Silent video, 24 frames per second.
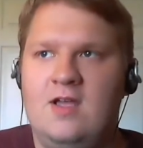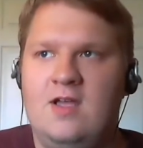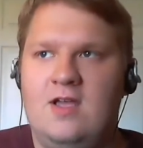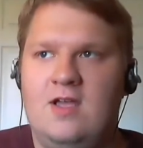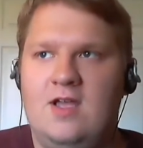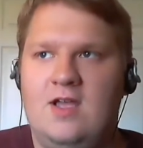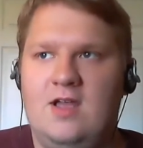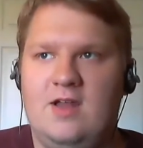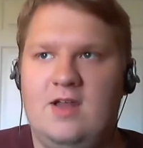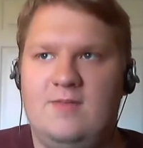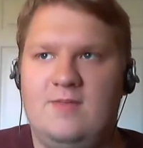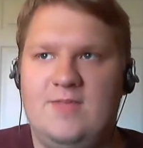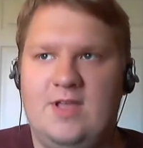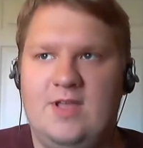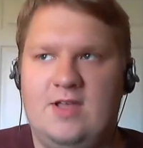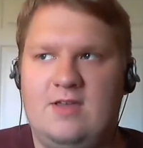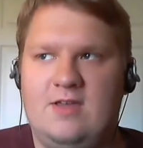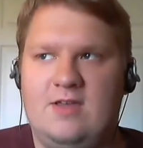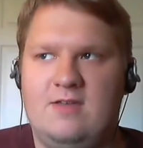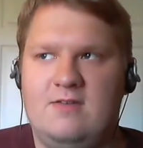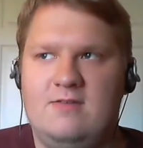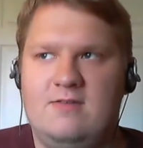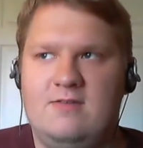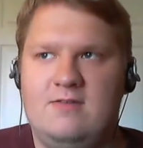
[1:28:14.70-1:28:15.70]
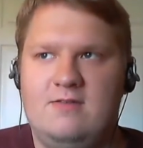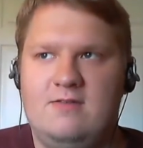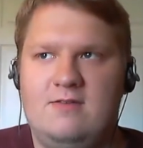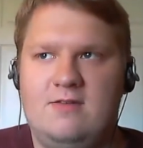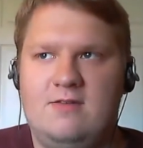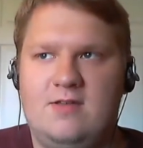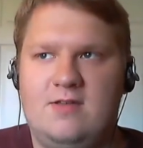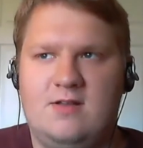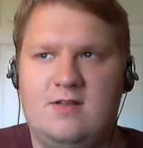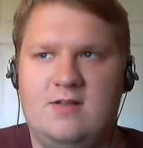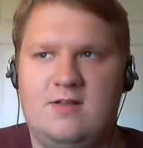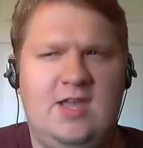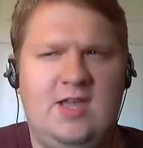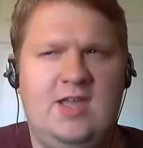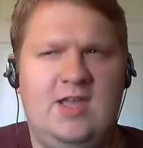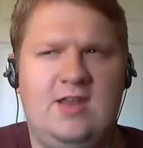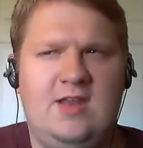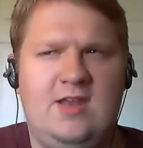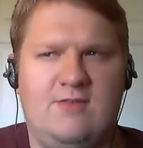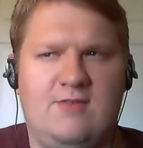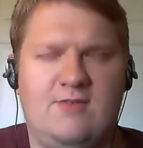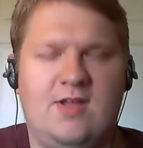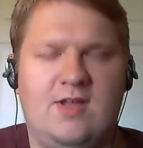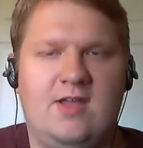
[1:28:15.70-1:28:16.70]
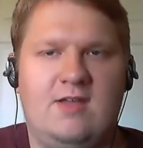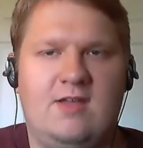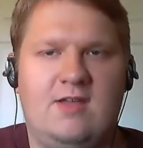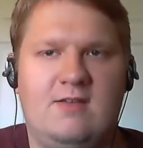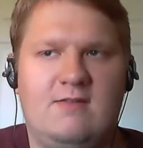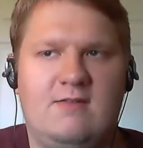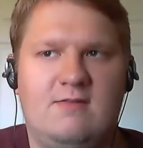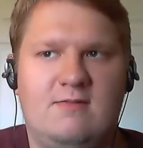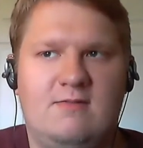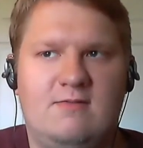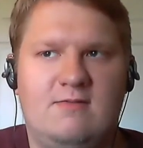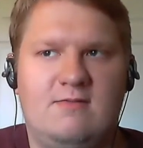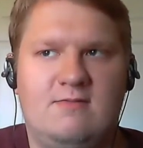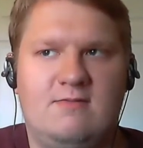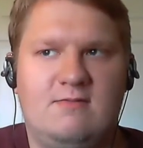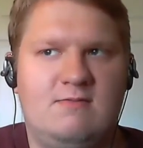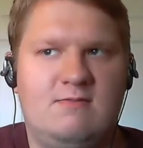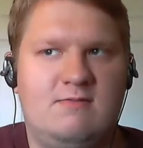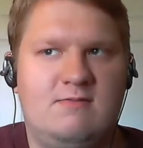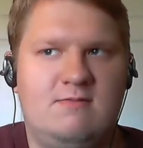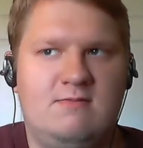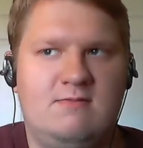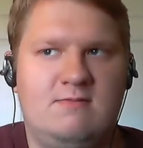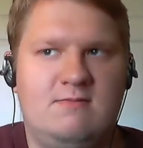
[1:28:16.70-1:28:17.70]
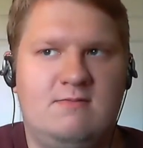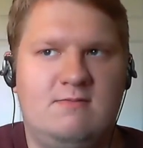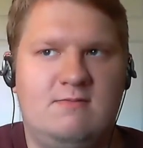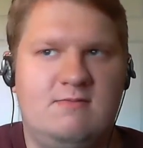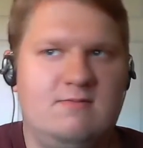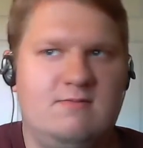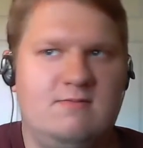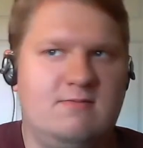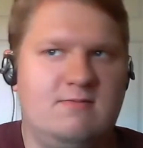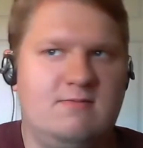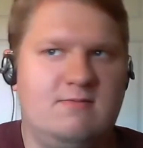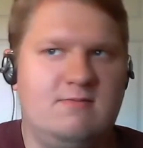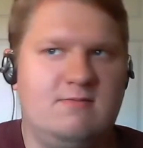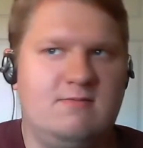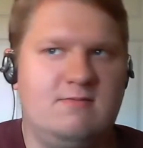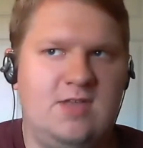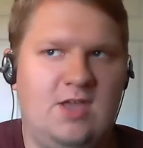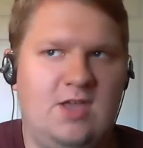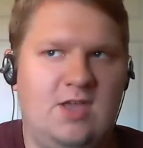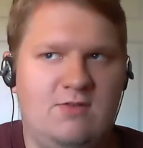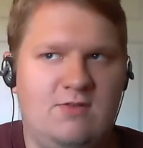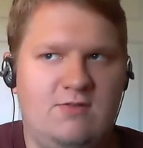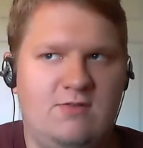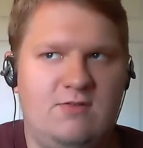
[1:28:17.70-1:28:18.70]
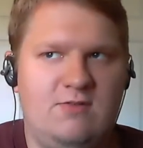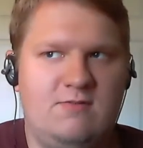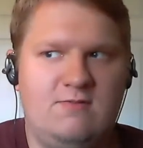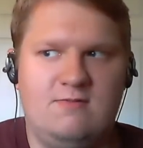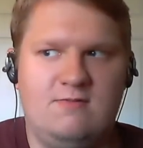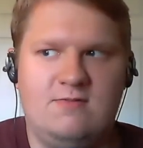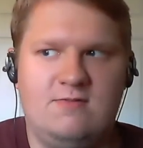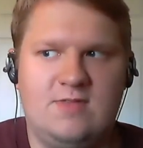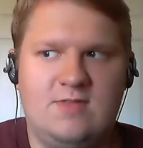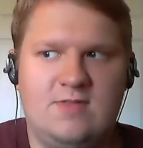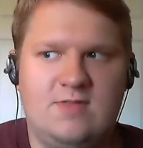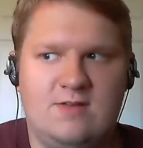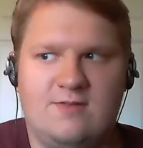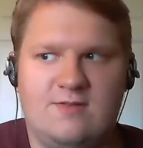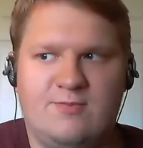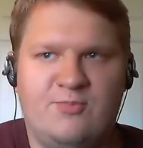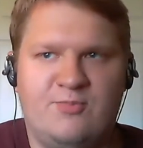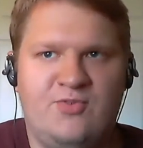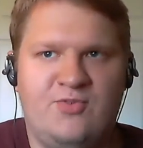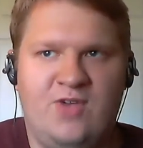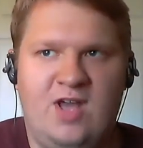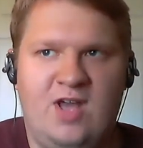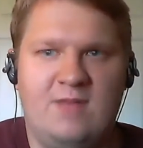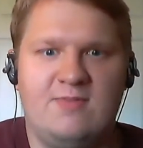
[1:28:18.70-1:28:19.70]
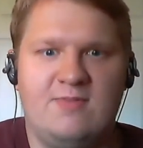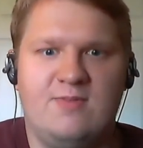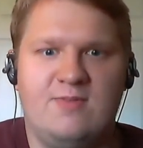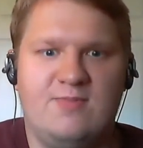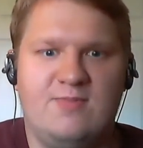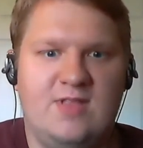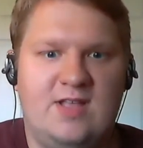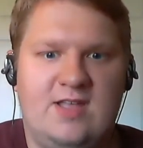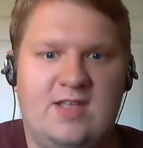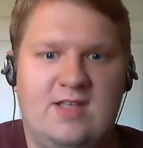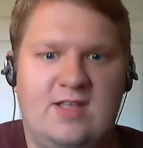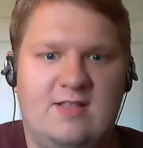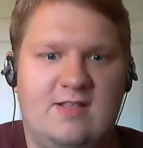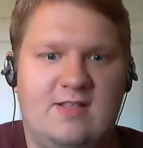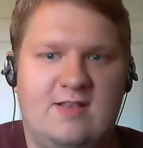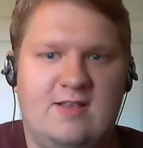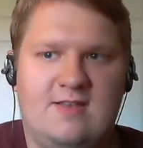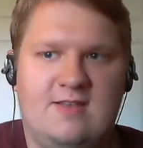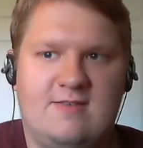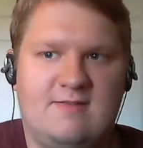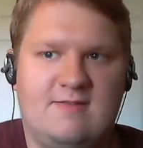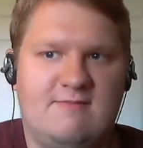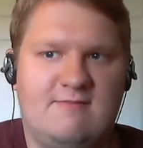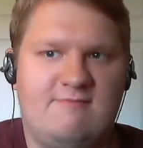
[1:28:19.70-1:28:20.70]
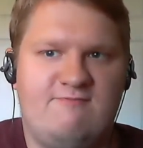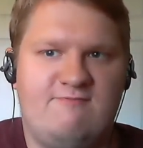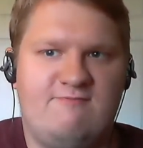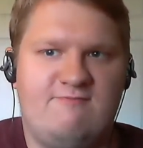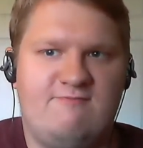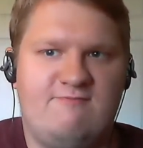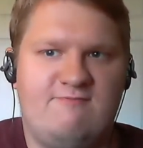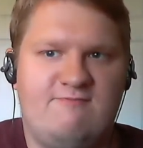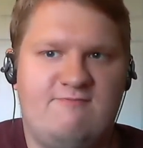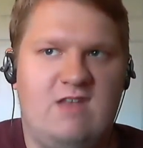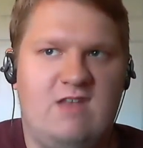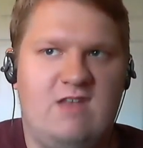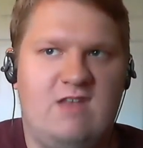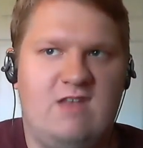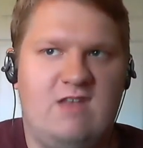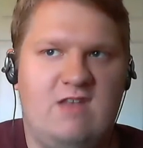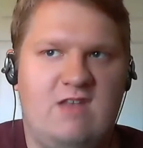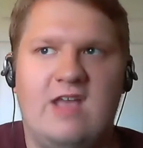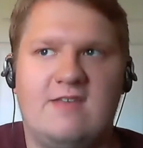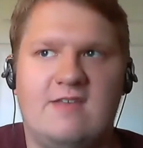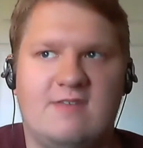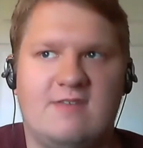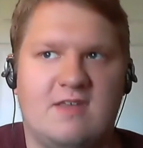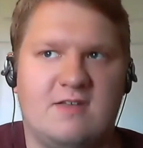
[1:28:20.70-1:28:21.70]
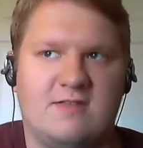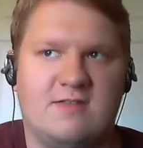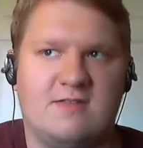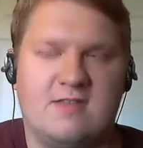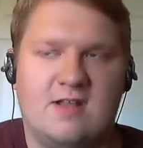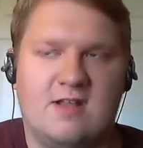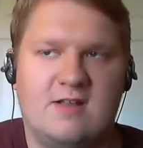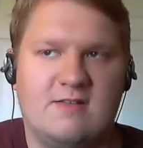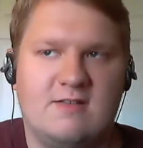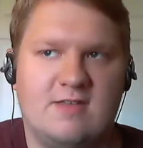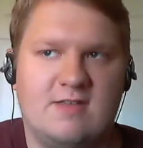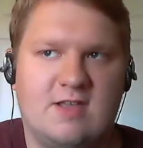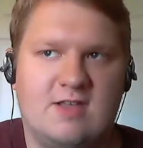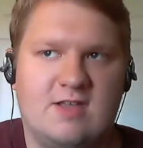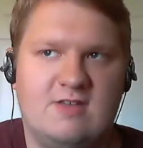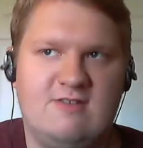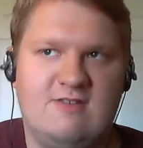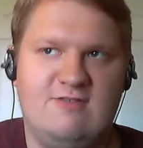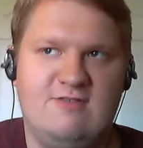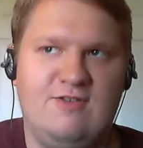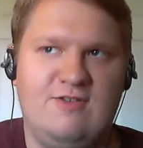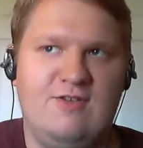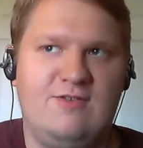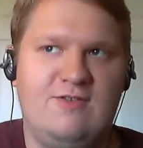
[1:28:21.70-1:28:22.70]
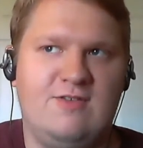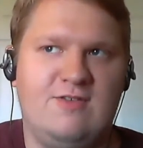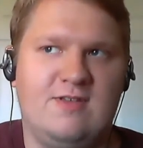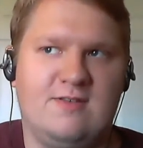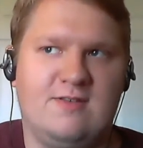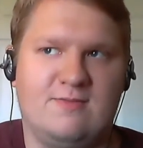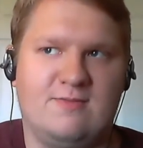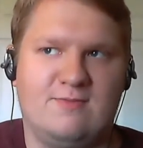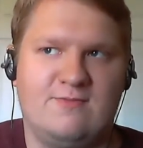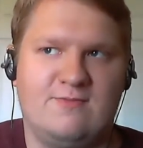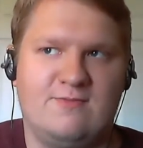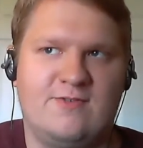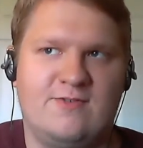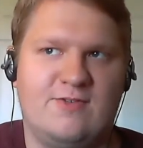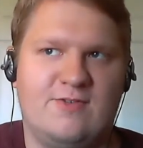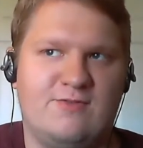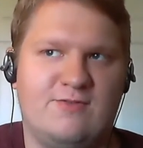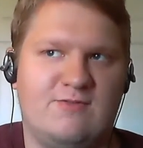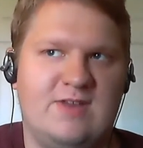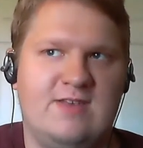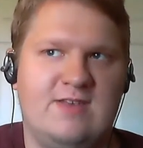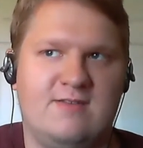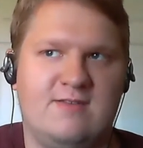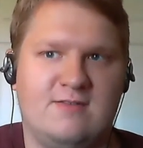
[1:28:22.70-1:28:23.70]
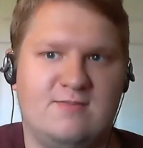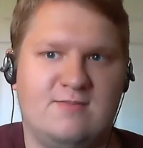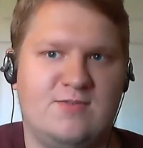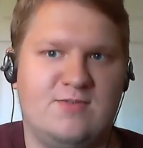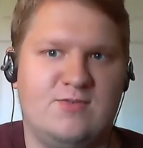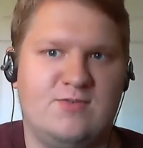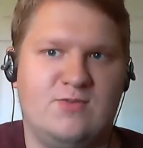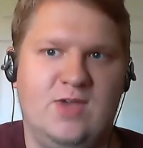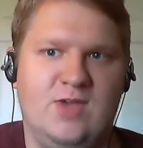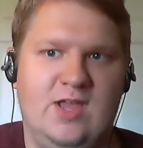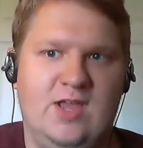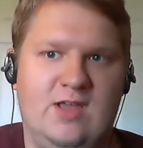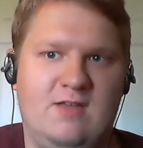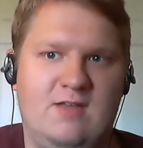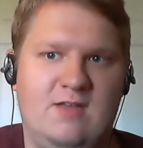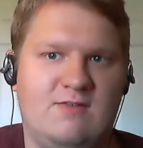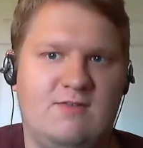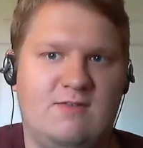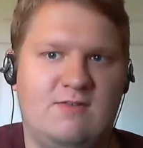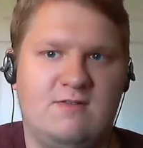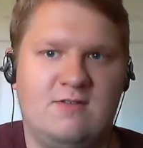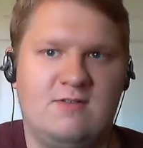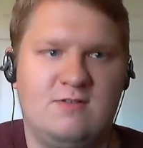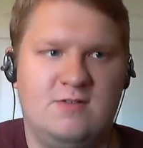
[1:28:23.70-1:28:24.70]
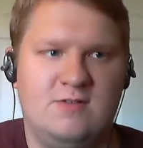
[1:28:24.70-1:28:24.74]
And I'm like, you're kidding, right? There's probably at least 10 guys out there that could do this for a reasonable wage.